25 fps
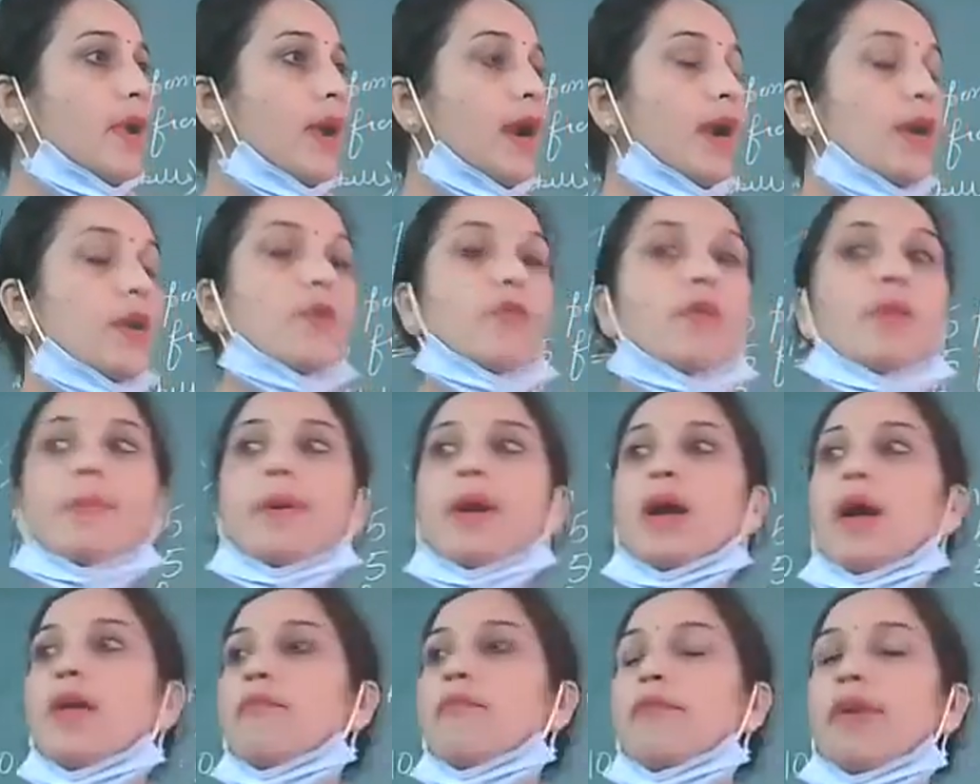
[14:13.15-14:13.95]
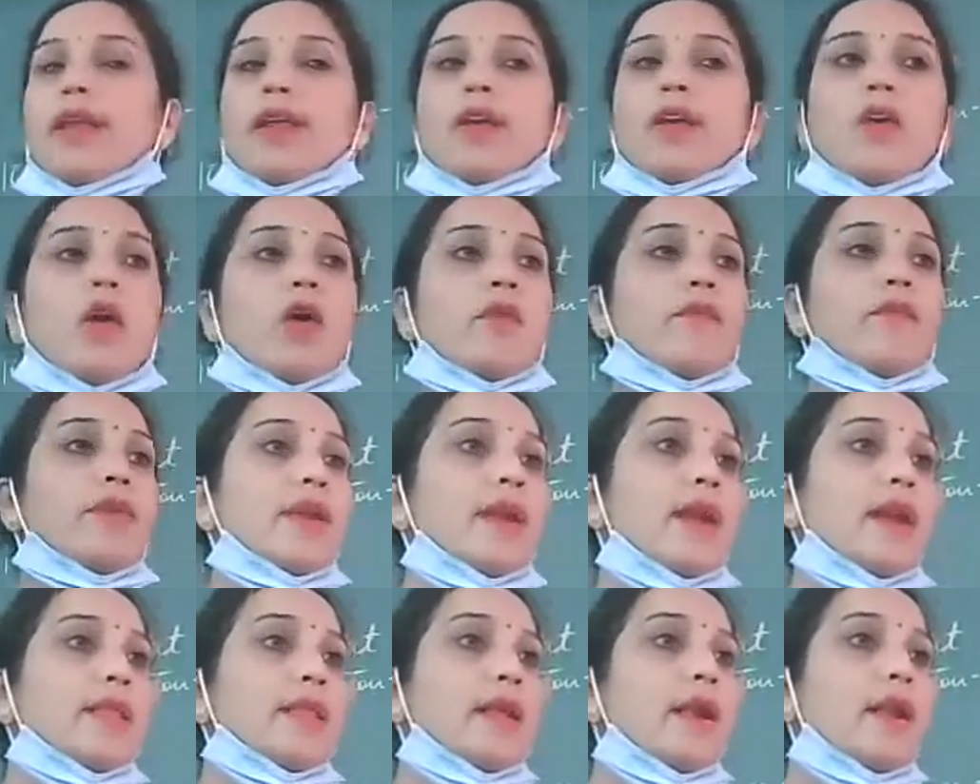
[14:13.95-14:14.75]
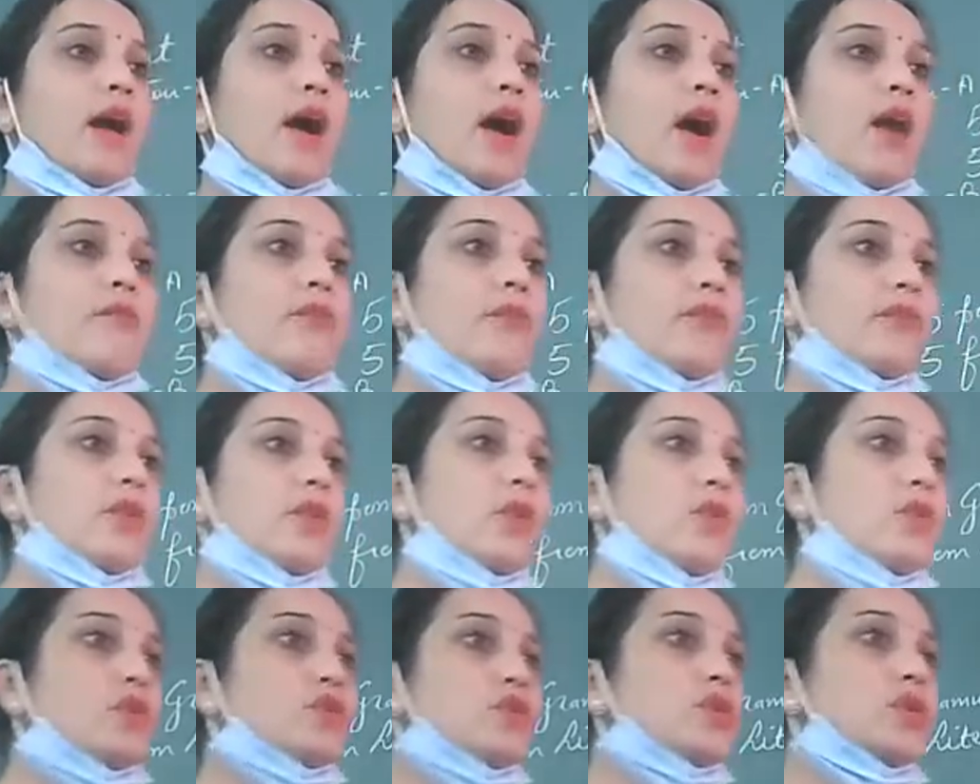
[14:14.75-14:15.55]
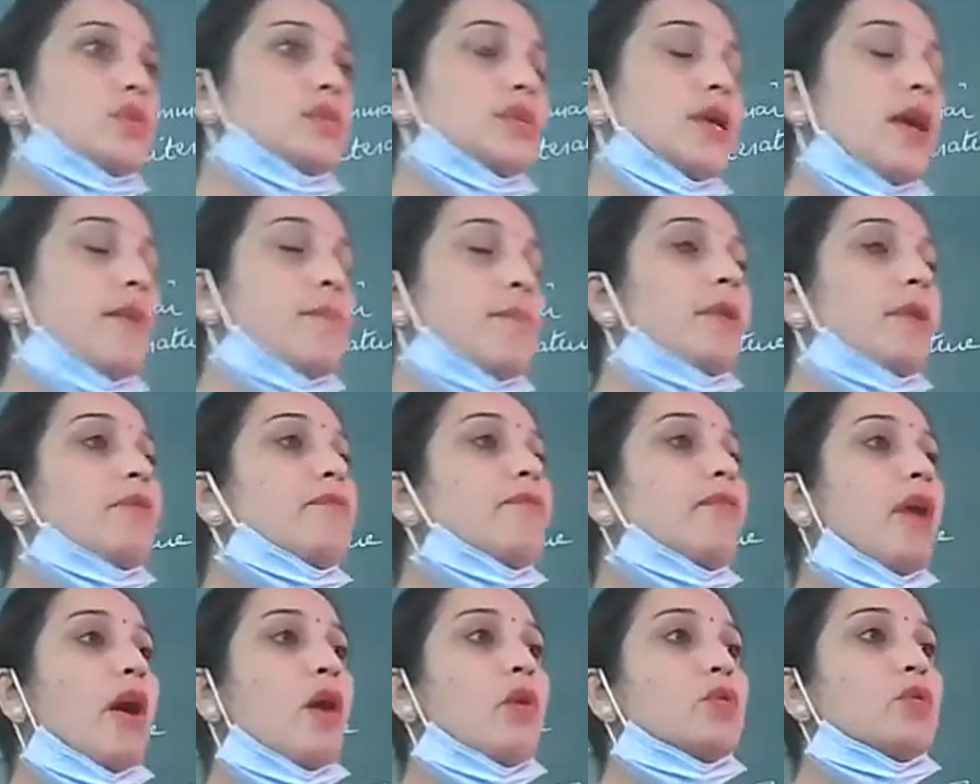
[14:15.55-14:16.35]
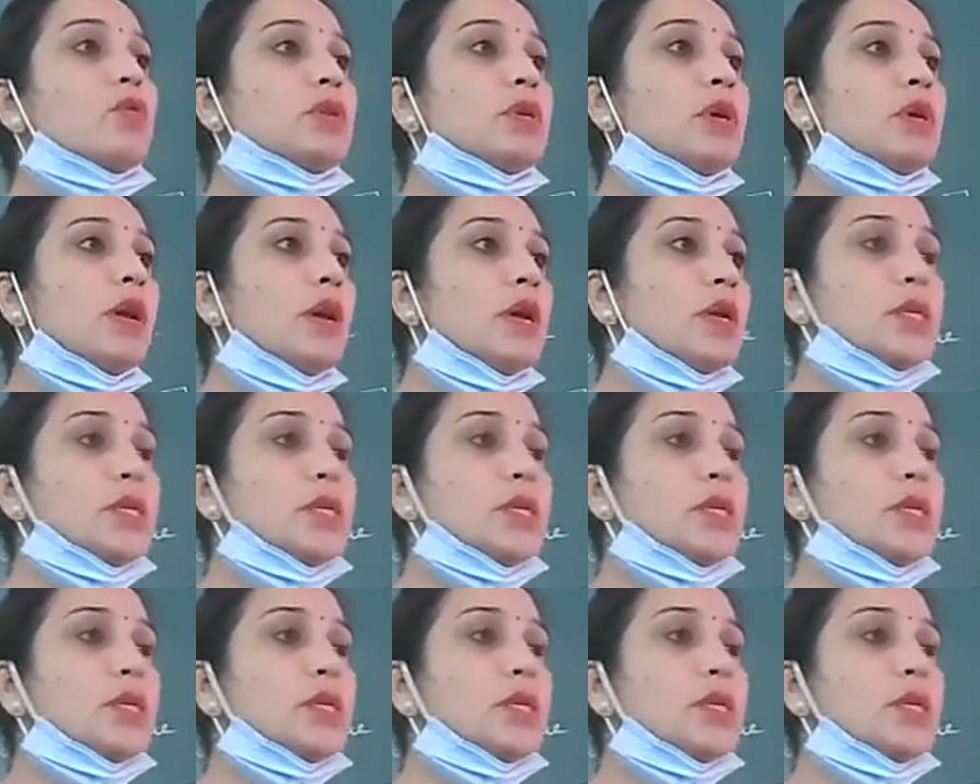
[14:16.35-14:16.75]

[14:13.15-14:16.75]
And you will become very confident that half of the questions have been found